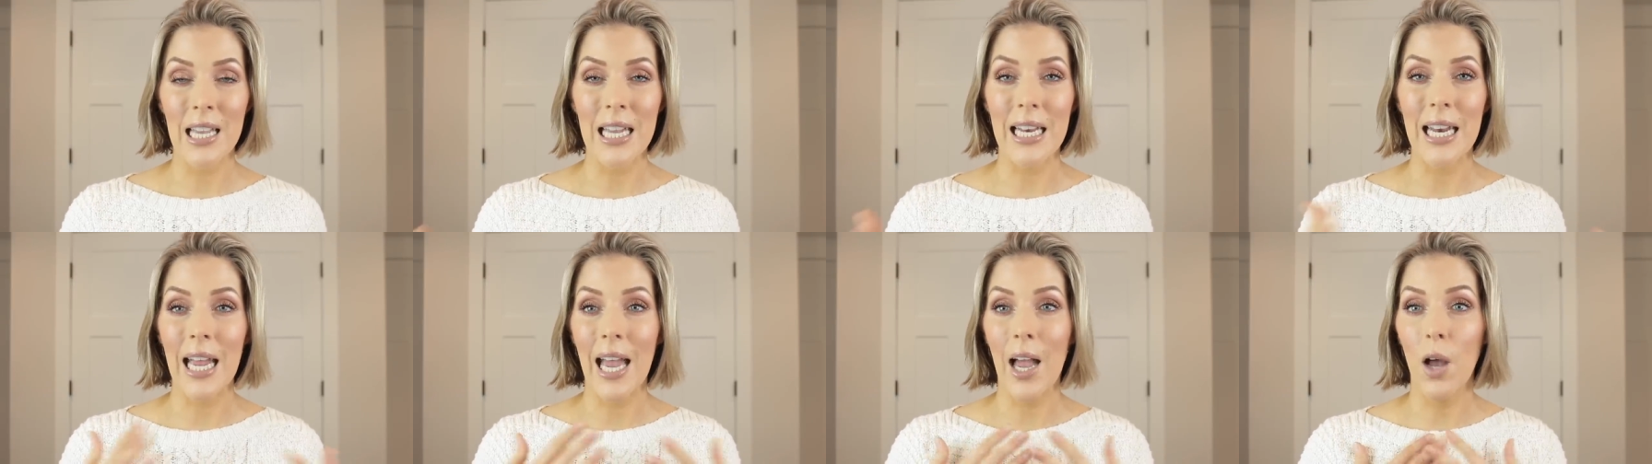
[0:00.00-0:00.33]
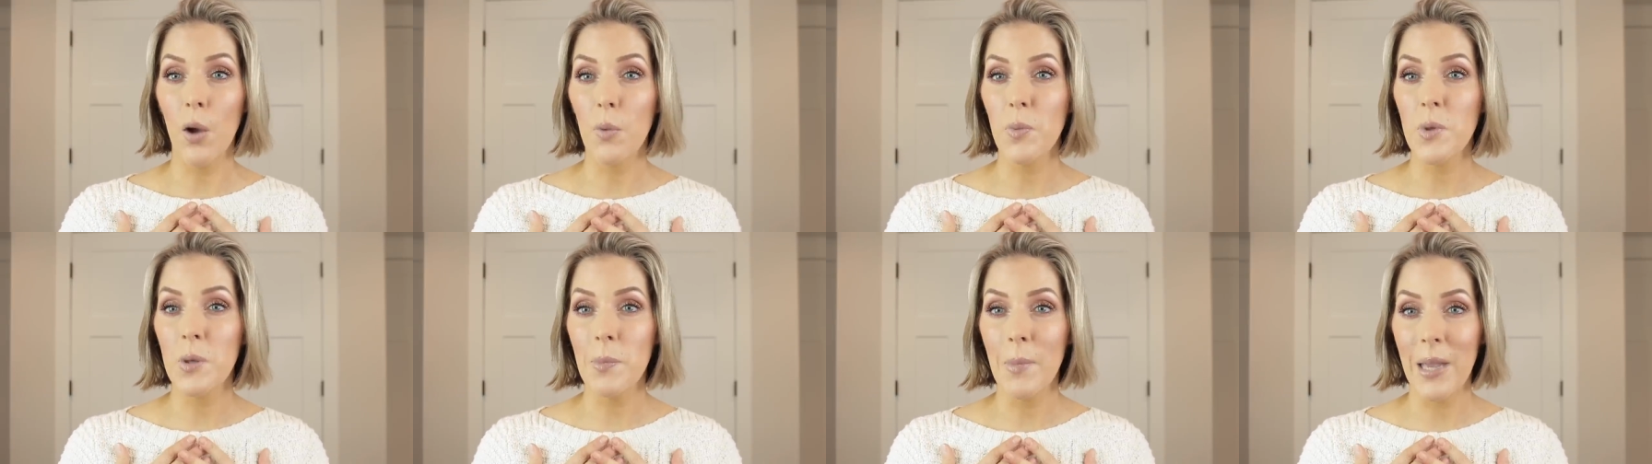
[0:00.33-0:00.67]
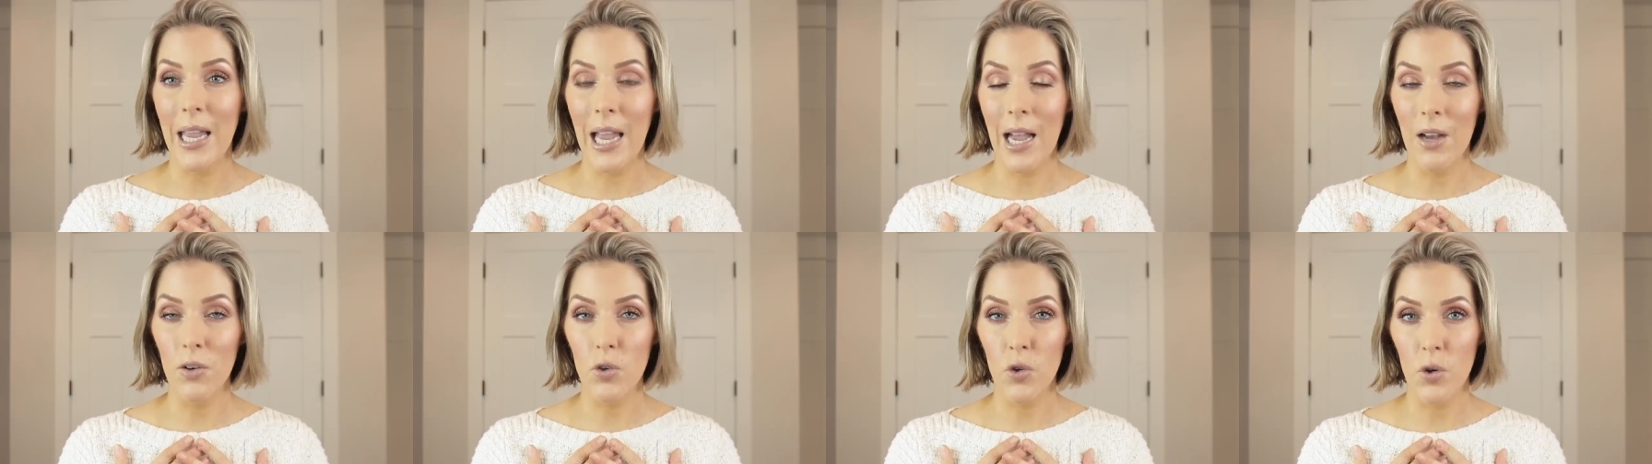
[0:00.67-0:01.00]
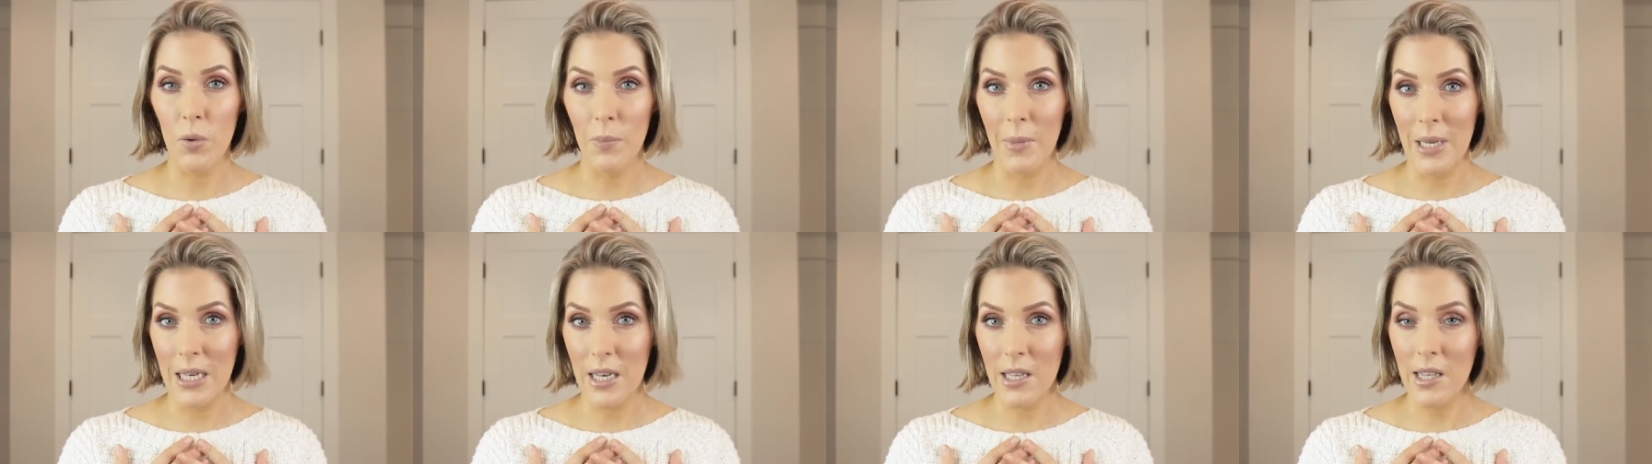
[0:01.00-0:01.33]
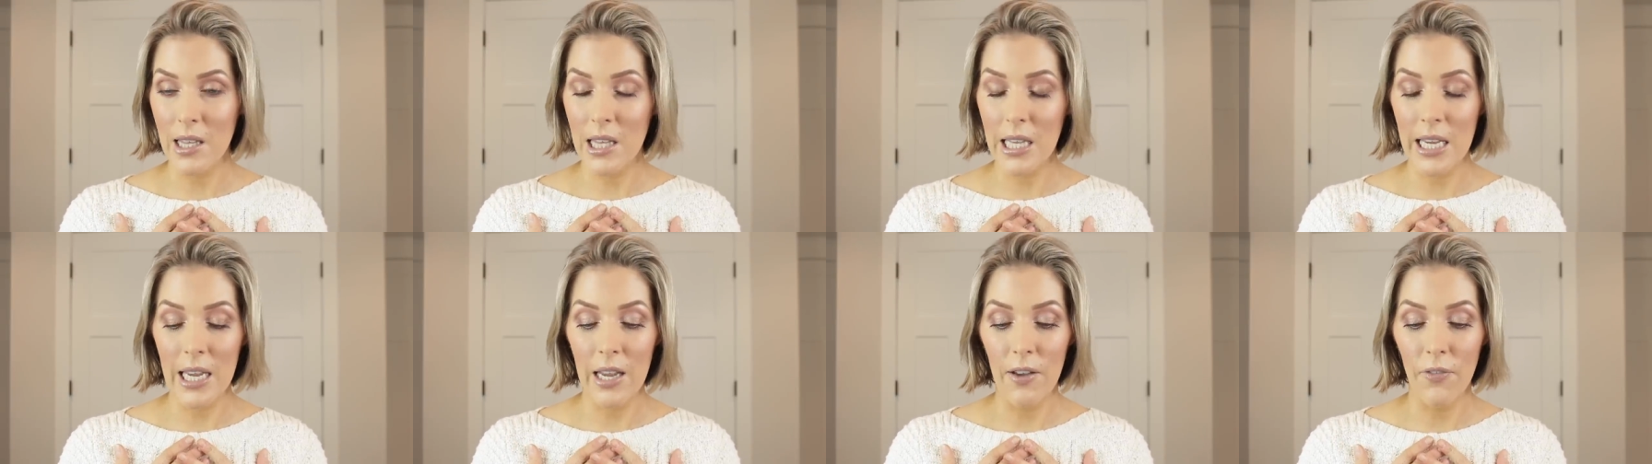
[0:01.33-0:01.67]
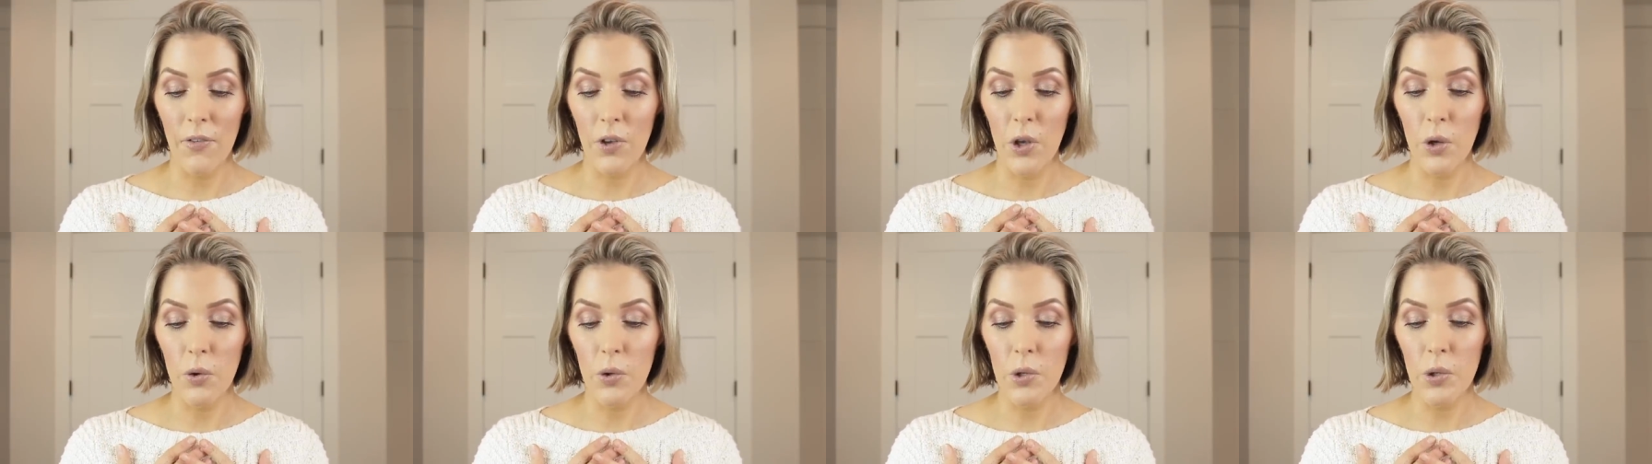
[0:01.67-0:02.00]
It helps me out tremendously
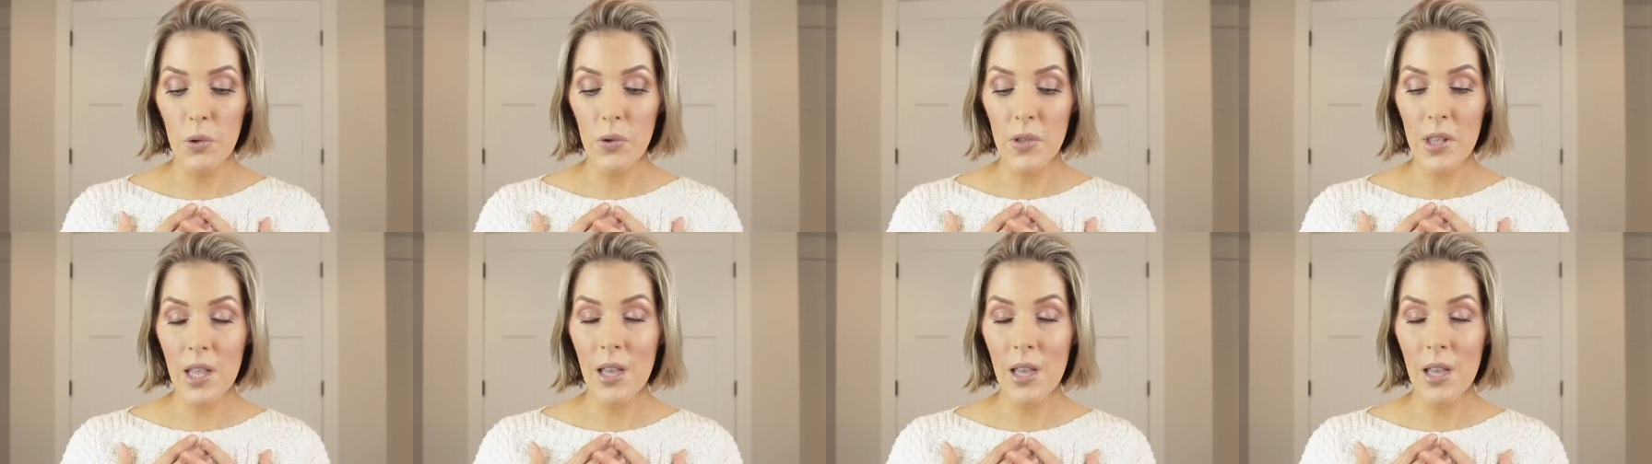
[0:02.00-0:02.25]
if you use